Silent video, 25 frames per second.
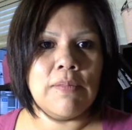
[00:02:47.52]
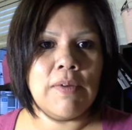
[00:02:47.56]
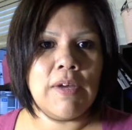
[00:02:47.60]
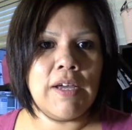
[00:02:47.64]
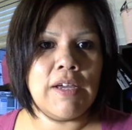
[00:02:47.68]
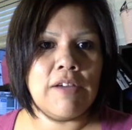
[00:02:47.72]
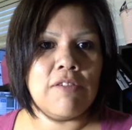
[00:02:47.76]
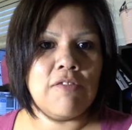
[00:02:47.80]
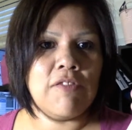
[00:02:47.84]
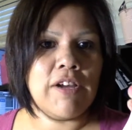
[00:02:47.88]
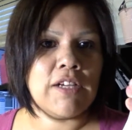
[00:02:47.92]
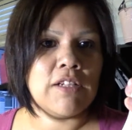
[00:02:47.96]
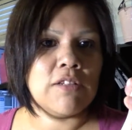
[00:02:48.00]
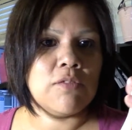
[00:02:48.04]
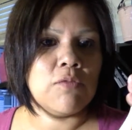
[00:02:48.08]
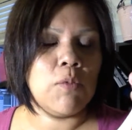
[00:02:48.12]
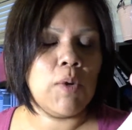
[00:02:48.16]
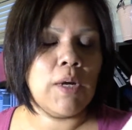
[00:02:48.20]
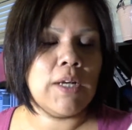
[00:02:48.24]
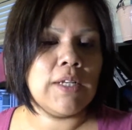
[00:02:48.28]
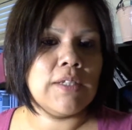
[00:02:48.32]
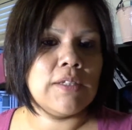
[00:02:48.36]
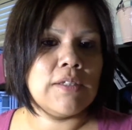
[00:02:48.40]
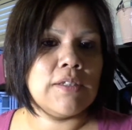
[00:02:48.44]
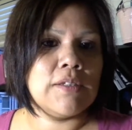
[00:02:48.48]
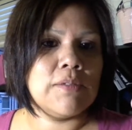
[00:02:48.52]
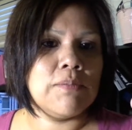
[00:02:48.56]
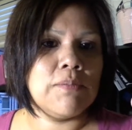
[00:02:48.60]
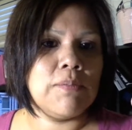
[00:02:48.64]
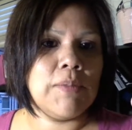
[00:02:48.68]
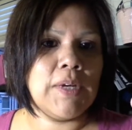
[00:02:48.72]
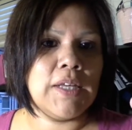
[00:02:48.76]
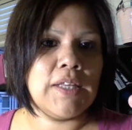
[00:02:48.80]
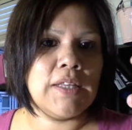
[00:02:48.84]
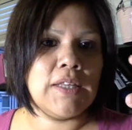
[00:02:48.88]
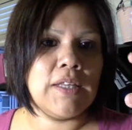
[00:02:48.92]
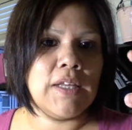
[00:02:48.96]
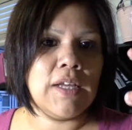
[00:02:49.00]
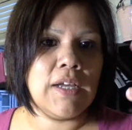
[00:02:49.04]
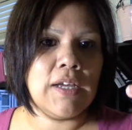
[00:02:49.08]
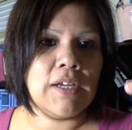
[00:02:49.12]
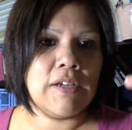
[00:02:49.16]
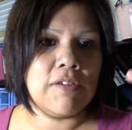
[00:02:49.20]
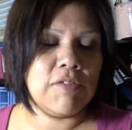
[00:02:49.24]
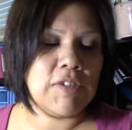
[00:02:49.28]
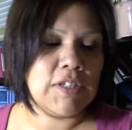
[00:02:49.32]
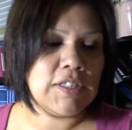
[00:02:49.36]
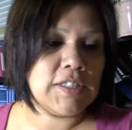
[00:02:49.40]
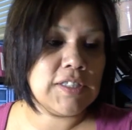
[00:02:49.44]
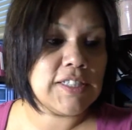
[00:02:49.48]
I wrecked one, but I
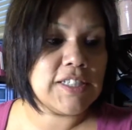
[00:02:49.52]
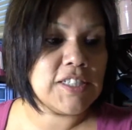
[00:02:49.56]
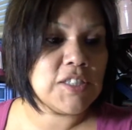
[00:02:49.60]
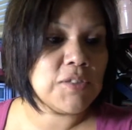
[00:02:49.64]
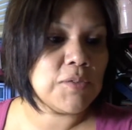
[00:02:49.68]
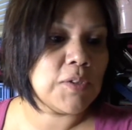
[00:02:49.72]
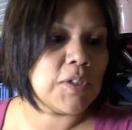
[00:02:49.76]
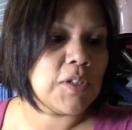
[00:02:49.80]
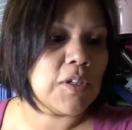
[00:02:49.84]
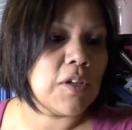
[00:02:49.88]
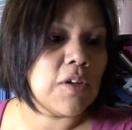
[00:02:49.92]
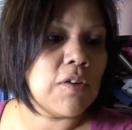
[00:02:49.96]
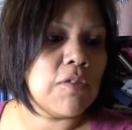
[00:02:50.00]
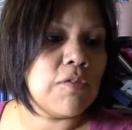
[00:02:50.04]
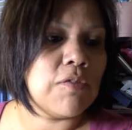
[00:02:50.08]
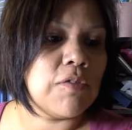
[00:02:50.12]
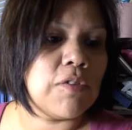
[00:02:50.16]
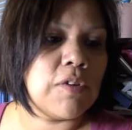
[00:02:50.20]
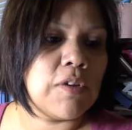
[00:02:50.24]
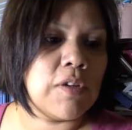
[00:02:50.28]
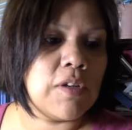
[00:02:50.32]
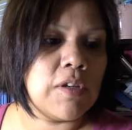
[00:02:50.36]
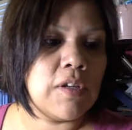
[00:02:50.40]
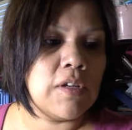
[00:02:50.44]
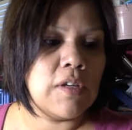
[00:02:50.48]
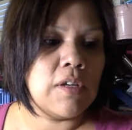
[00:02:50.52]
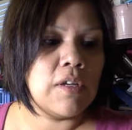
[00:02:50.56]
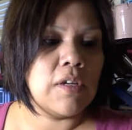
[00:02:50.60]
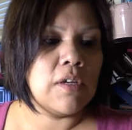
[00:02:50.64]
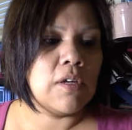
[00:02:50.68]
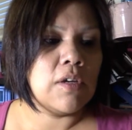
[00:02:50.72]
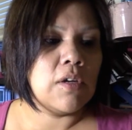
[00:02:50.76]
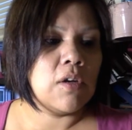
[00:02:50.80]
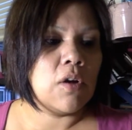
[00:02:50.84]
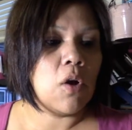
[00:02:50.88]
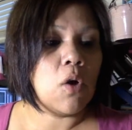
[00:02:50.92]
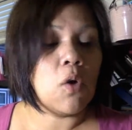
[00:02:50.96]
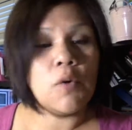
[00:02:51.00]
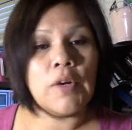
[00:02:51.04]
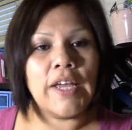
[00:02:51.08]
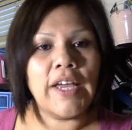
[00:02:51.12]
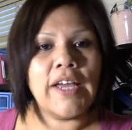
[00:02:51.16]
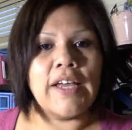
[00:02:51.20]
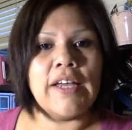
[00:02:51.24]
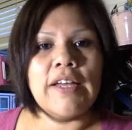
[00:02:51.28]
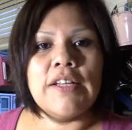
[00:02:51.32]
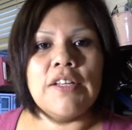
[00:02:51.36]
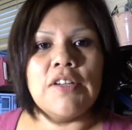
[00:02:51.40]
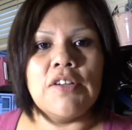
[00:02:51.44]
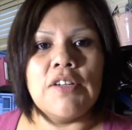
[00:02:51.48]
rinsed this one off. Oh yeah,
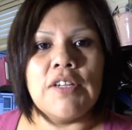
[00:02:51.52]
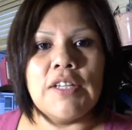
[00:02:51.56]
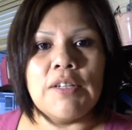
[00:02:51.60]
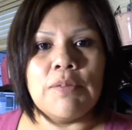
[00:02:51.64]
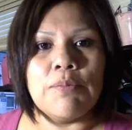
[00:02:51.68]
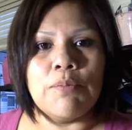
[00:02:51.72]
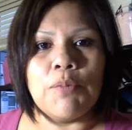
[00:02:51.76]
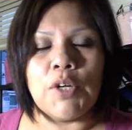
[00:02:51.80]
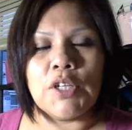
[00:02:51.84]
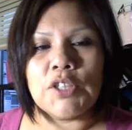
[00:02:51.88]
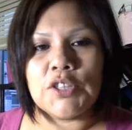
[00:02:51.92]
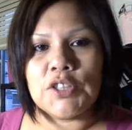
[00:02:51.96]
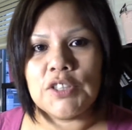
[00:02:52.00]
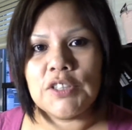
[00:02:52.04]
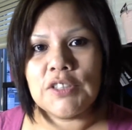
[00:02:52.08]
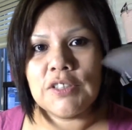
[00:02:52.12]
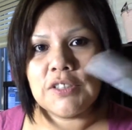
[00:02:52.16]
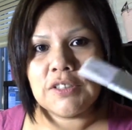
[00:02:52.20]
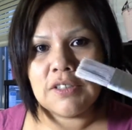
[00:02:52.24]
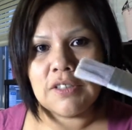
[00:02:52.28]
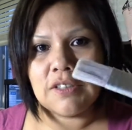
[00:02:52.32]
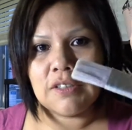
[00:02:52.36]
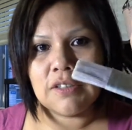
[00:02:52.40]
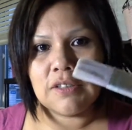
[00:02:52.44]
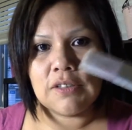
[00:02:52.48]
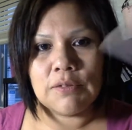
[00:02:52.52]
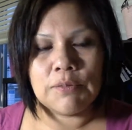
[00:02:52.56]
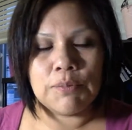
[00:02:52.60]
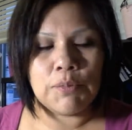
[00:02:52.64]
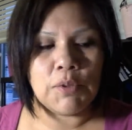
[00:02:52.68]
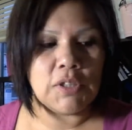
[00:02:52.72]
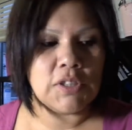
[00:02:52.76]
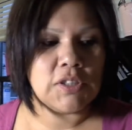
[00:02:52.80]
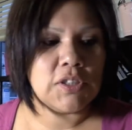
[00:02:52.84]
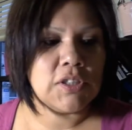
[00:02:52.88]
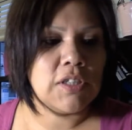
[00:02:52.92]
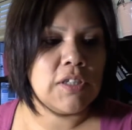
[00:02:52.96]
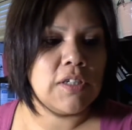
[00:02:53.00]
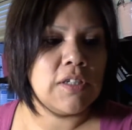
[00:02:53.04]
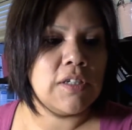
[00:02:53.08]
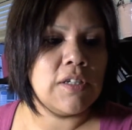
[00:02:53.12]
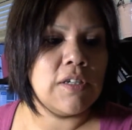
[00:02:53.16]
and you need brushes, the brush.